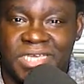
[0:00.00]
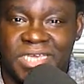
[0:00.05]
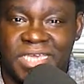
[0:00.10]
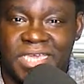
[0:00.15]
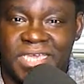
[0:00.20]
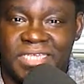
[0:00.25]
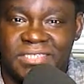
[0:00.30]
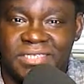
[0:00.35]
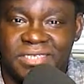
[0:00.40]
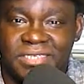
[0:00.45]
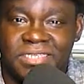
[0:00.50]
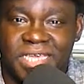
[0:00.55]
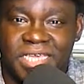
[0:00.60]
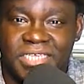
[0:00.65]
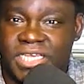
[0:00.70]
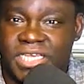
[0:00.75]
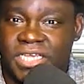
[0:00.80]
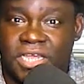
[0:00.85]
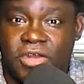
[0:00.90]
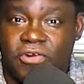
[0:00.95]

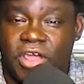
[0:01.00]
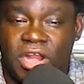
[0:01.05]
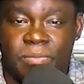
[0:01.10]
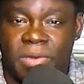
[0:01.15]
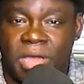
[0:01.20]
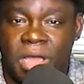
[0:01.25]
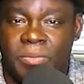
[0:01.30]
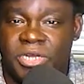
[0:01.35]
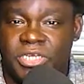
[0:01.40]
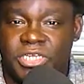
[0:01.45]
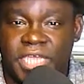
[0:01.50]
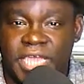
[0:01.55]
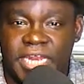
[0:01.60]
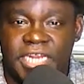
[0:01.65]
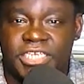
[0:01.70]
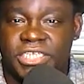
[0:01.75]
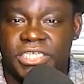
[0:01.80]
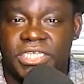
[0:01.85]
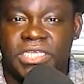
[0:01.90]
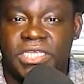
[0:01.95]
it's incredible how much
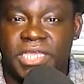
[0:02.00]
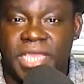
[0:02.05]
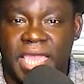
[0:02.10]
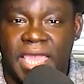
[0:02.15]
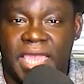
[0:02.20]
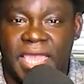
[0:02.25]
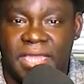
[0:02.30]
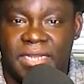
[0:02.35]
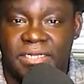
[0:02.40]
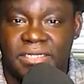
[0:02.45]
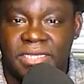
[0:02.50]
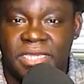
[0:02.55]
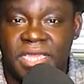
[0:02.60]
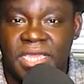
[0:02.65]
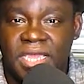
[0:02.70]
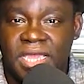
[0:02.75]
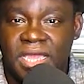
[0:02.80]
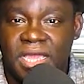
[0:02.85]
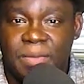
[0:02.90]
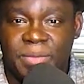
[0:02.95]
energy he had.
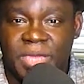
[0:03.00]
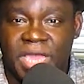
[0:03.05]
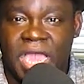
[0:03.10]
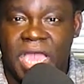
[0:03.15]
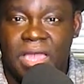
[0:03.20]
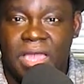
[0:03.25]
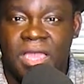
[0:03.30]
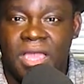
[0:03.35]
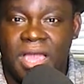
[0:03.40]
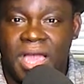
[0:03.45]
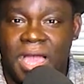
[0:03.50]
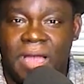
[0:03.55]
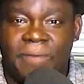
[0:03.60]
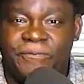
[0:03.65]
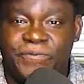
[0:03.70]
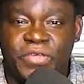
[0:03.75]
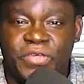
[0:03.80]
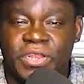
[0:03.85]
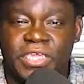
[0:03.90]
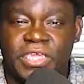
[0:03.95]
I mean,
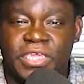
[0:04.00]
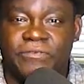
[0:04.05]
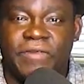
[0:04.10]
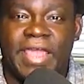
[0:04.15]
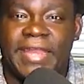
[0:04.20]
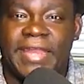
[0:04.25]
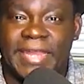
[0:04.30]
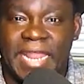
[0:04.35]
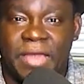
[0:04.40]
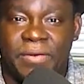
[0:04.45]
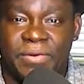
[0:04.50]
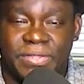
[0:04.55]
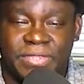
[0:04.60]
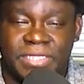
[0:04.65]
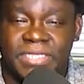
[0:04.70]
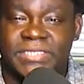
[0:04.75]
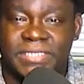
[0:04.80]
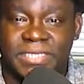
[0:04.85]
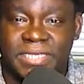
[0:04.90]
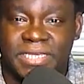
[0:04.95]
I'm feeling it right now at
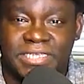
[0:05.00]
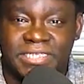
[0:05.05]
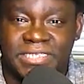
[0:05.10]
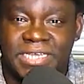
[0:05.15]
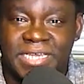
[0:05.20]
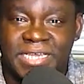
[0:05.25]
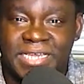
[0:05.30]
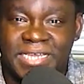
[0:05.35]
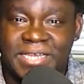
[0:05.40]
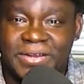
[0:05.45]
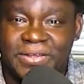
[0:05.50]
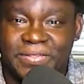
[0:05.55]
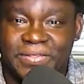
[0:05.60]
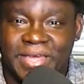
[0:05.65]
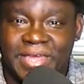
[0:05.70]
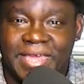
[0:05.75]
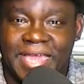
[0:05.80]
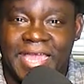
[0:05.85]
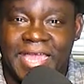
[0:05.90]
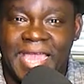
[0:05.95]
this age, you know,
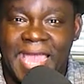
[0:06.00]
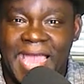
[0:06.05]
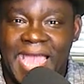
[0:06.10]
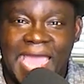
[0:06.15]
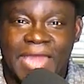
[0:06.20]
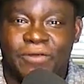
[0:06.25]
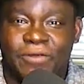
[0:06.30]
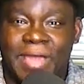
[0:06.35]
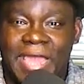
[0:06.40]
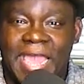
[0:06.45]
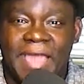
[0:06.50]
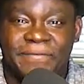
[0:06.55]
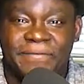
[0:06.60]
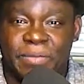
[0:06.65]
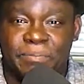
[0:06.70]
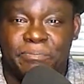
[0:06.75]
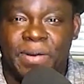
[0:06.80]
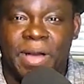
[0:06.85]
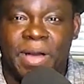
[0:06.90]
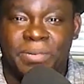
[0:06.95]
that I don't have
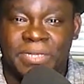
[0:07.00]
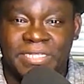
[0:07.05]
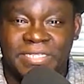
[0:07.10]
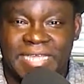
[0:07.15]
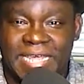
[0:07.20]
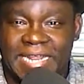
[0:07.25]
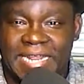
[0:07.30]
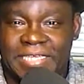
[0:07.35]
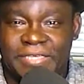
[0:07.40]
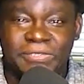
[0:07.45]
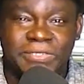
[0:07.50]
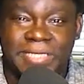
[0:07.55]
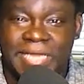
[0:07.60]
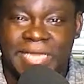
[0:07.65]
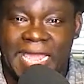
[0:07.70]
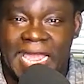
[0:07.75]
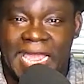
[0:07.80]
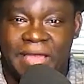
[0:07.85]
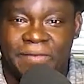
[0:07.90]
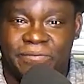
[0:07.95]
the bubbly that I used
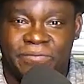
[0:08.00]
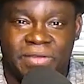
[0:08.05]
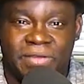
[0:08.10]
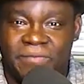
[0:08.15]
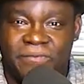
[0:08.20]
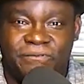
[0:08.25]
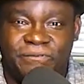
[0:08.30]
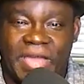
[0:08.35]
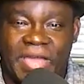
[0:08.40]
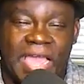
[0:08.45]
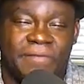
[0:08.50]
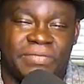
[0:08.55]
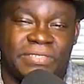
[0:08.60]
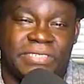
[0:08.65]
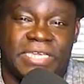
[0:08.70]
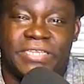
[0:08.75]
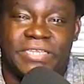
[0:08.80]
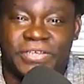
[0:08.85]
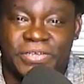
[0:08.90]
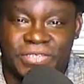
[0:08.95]
to have
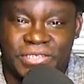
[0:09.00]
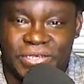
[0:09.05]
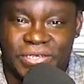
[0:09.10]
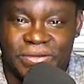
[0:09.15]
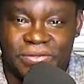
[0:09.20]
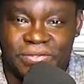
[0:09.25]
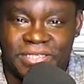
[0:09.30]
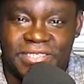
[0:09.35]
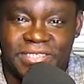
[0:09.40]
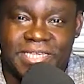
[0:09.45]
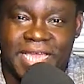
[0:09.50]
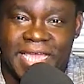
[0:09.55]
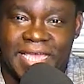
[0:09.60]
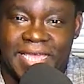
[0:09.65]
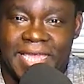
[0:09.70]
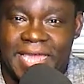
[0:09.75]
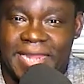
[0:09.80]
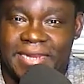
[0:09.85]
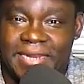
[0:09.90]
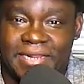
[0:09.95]
5-10 years ago. This guy
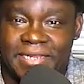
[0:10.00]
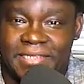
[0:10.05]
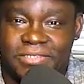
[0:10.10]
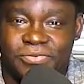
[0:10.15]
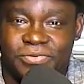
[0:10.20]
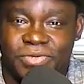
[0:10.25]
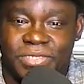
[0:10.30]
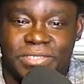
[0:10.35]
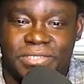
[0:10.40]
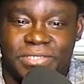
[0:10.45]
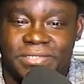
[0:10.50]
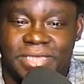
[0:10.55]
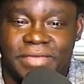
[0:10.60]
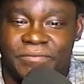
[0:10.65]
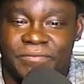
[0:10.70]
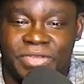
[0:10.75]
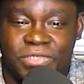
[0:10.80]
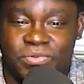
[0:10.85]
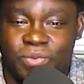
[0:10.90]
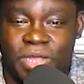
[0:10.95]
had it into his
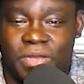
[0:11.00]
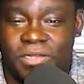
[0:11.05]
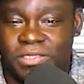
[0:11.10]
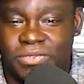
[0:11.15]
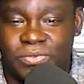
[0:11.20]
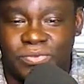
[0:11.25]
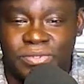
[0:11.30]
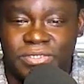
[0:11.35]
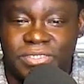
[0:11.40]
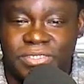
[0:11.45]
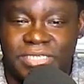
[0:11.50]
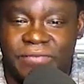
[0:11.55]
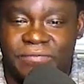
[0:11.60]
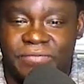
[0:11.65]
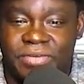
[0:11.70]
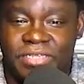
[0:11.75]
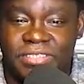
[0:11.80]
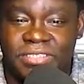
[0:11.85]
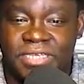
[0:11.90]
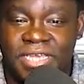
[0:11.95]
70s, well into his
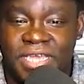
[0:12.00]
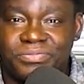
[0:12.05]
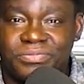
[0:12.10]
70s.